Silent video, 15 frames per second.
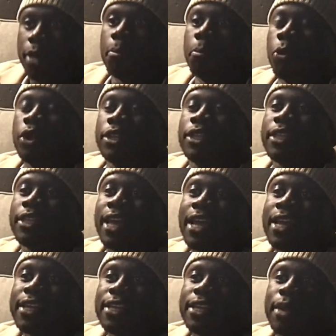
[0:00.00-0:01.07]
More than
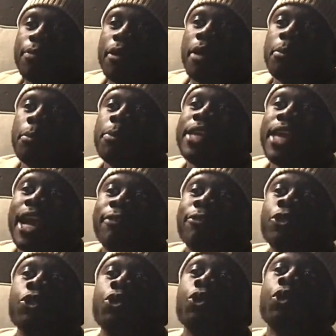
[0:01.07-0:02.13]
likely, they probably have
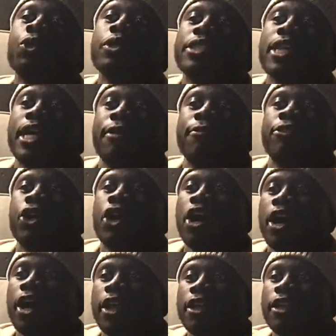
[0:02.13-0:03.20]
schools that have
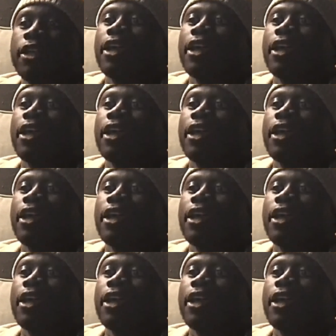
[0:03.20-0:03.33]
taught,